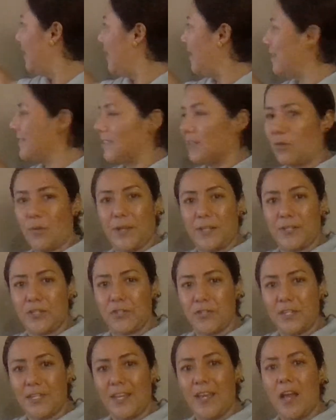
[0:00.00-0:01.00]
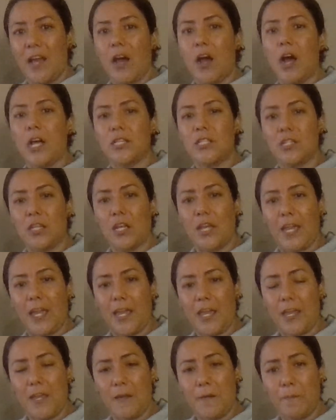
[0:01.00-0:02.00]
As a question, as
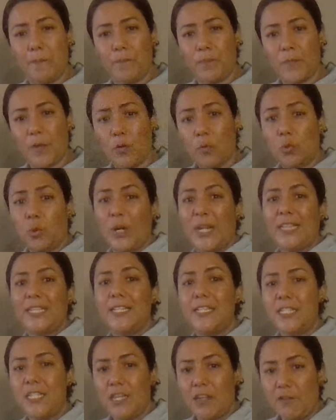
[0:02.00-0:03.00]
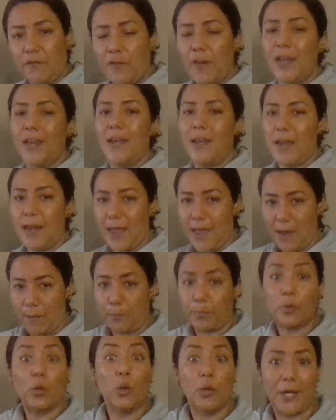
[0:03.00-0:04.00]
a relative
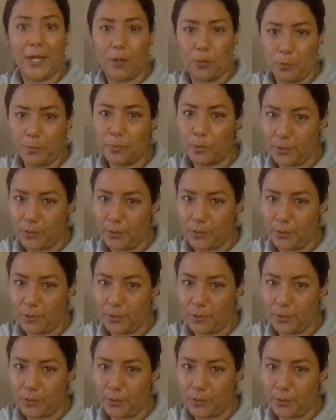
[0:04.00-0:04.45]
pronoun.